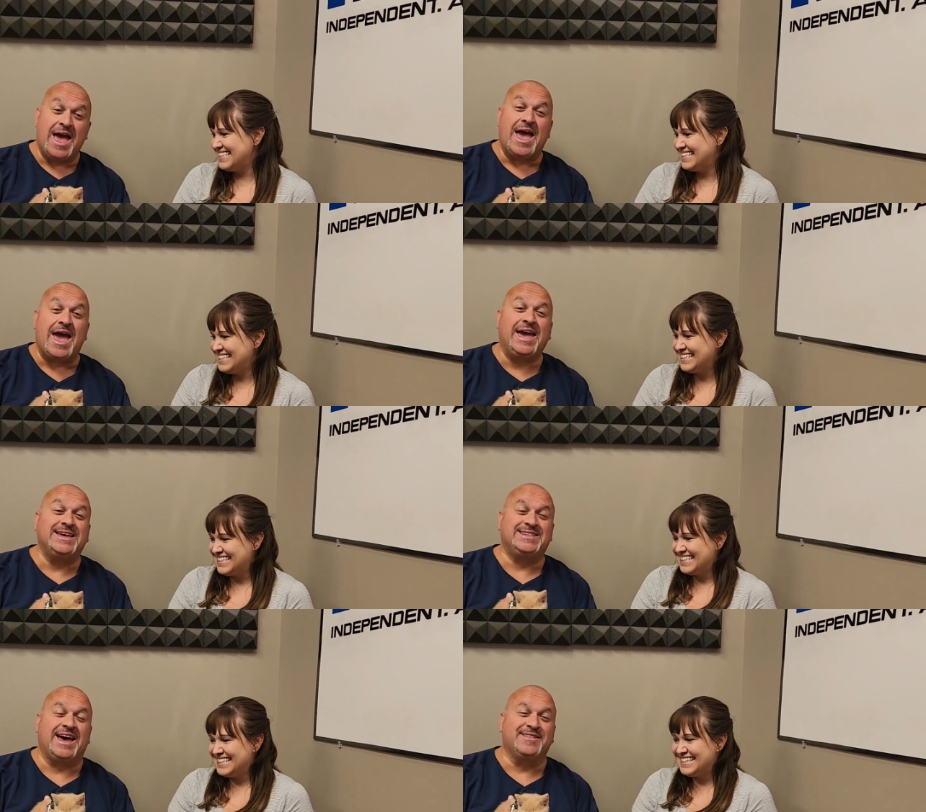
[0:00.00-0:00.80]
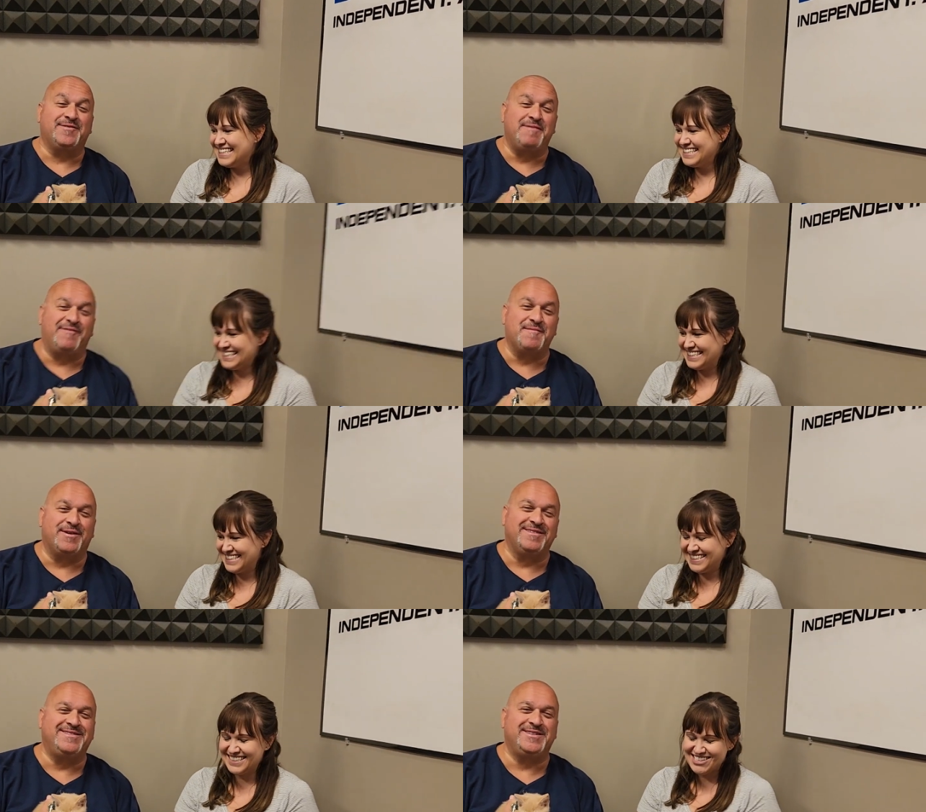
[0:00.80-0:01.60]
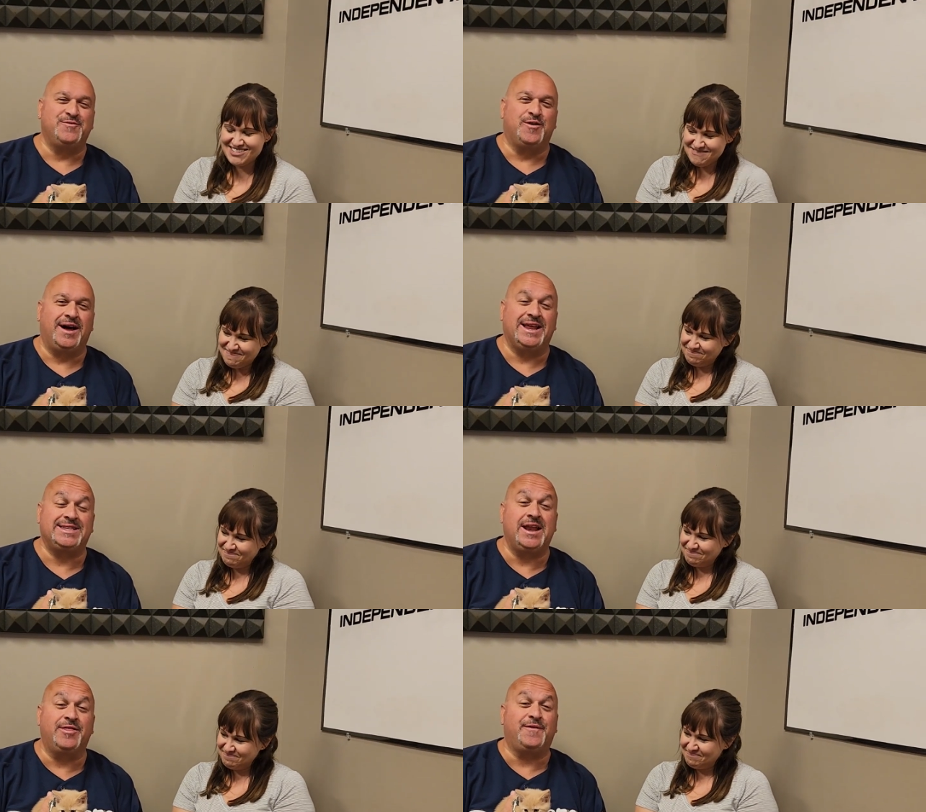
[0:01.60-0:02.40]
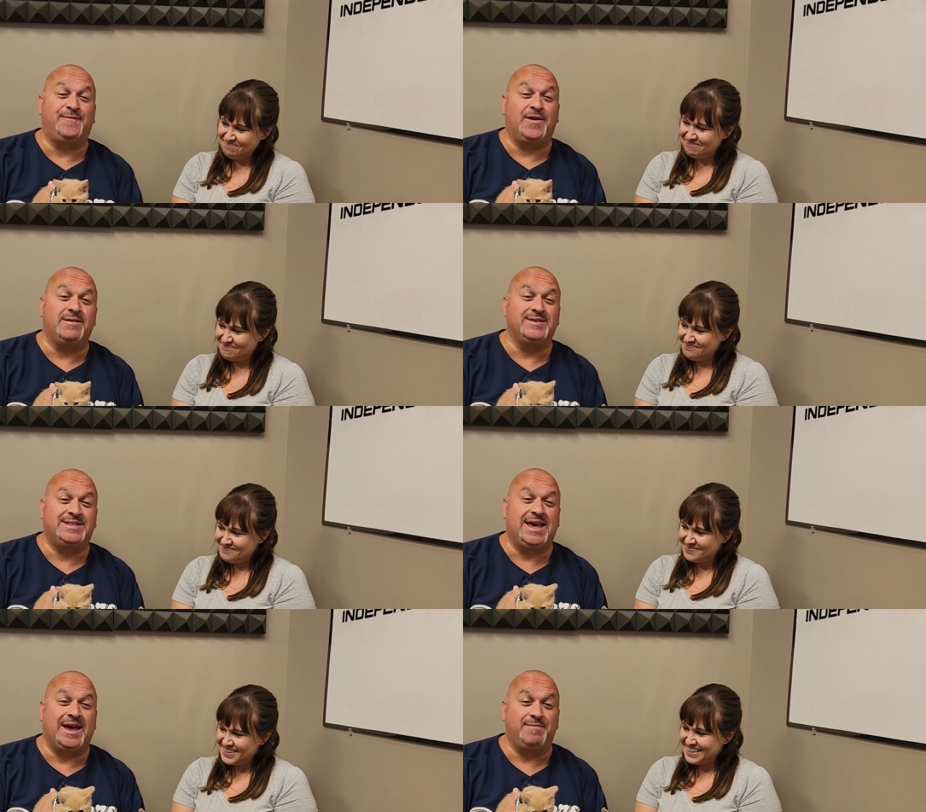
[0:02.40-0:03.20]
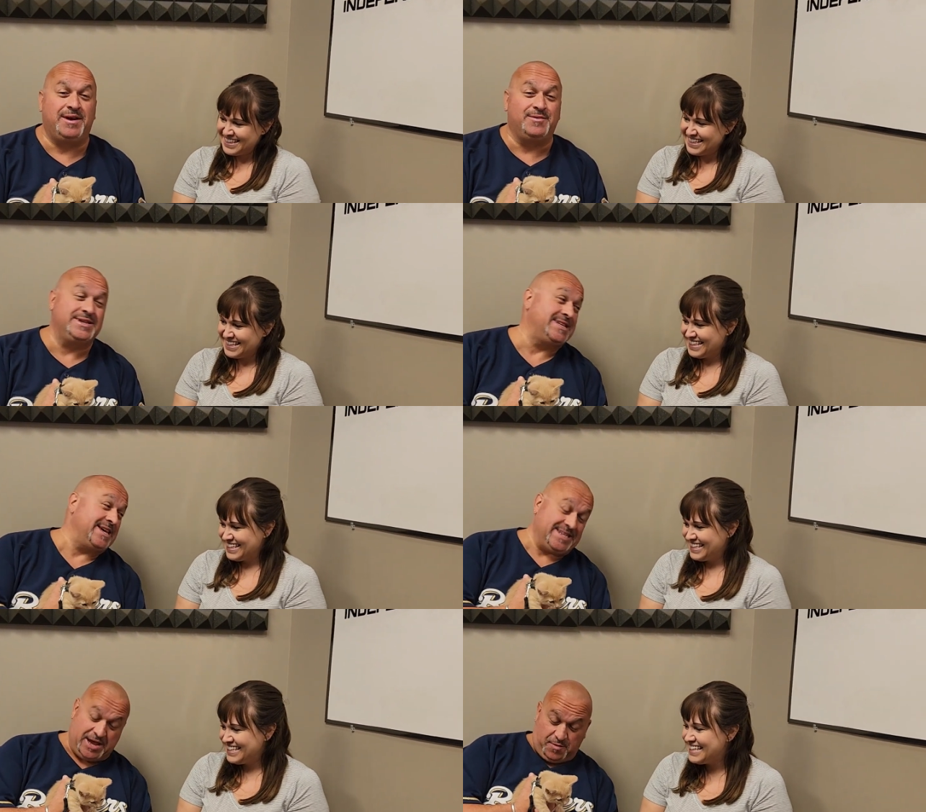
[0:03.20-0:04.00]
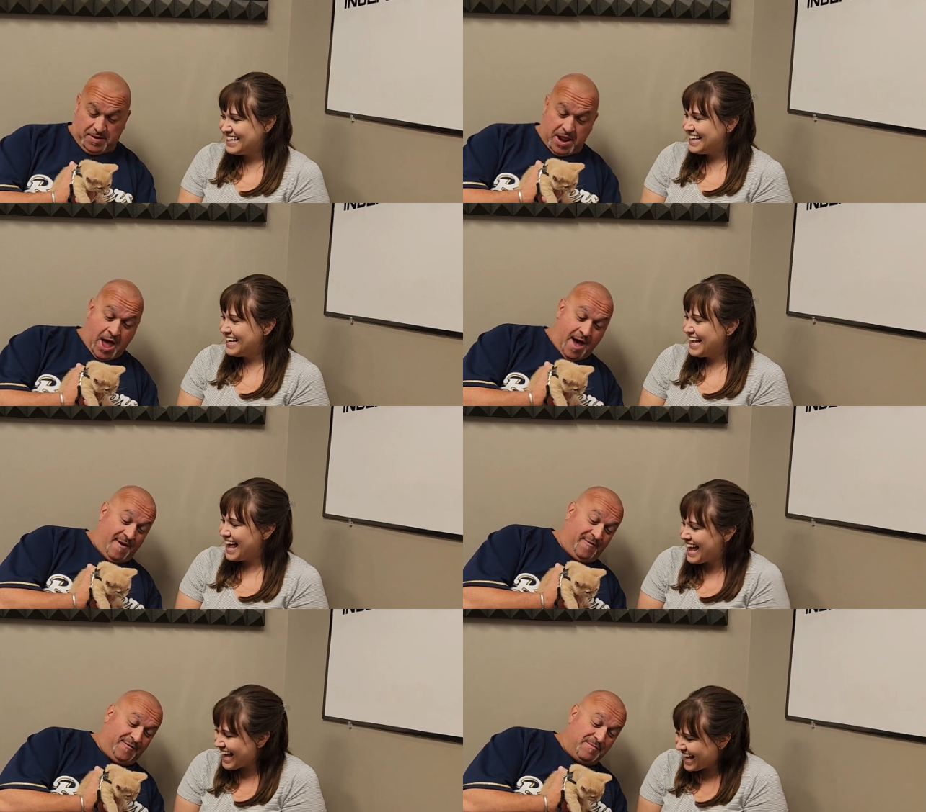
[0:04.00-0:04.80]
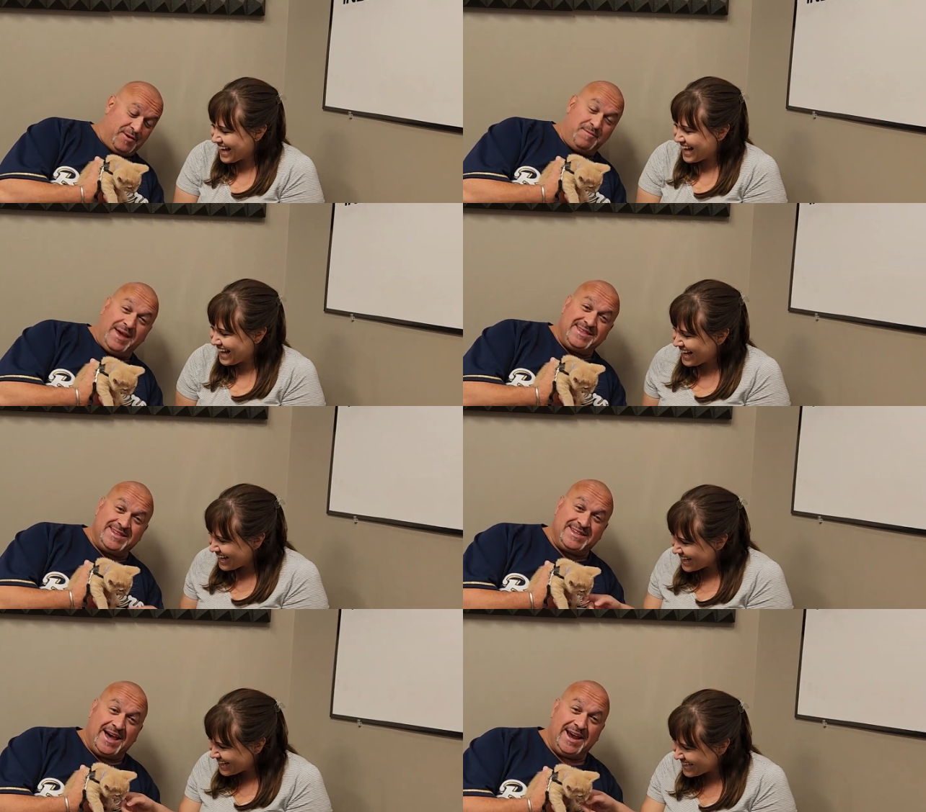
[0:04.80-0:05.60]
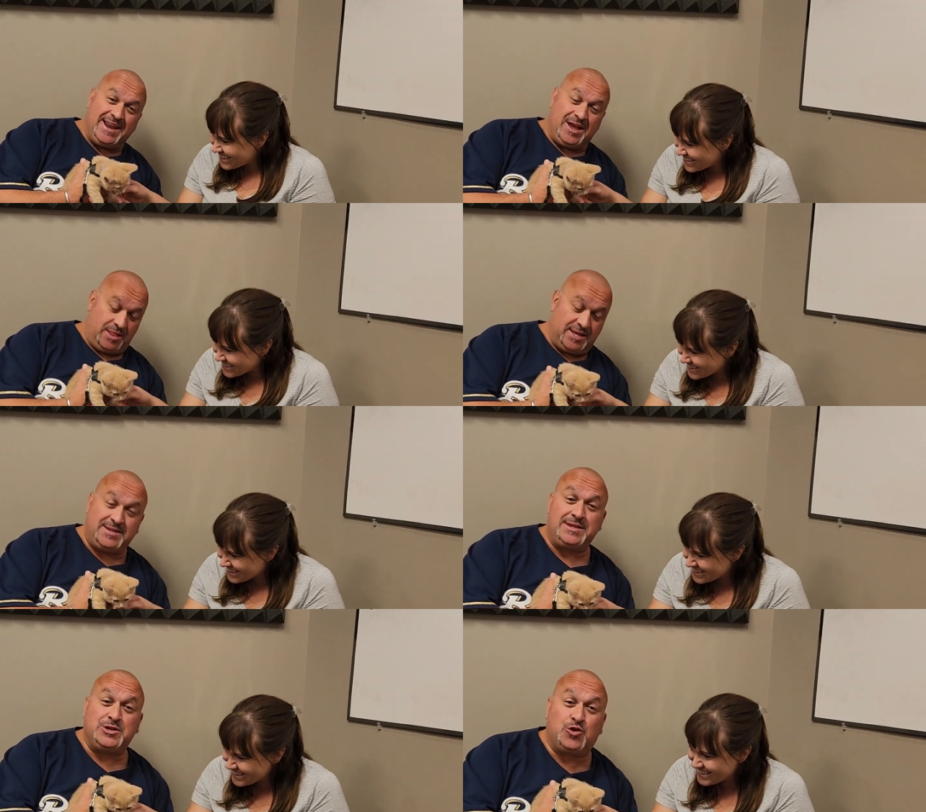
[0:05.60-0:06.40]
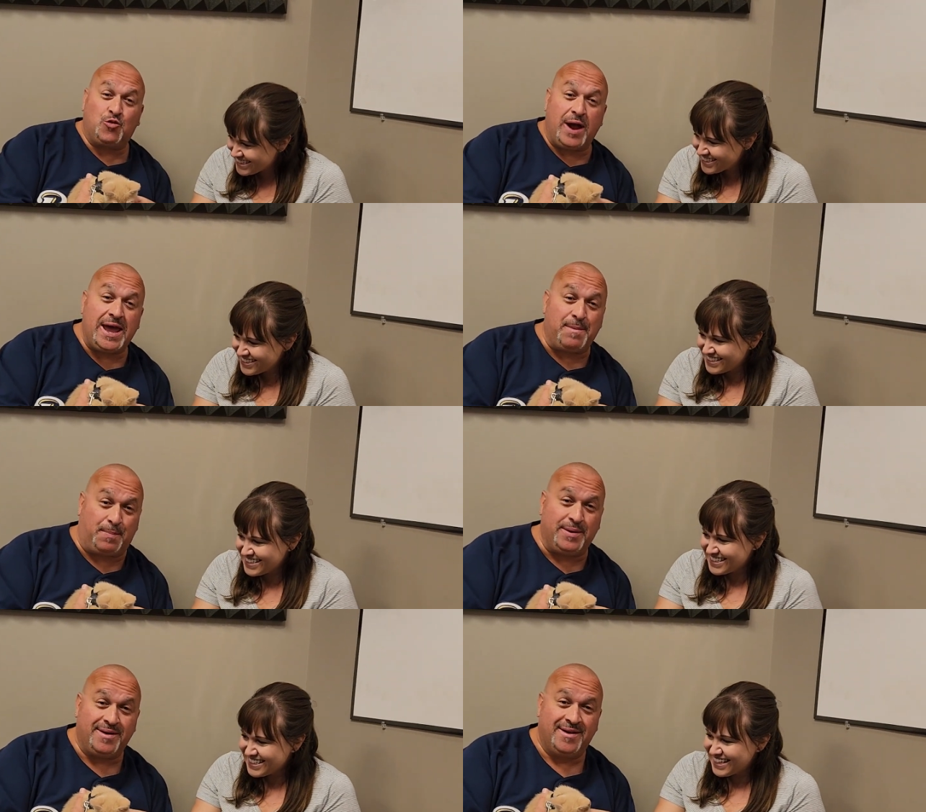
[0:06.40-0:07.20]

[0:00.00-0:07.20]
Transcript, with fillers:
Speaker 1: Hey, it's Adler from FM 1021. It's another Fursday. I'm here with Stacy Open from the Humane Society. This is Grape.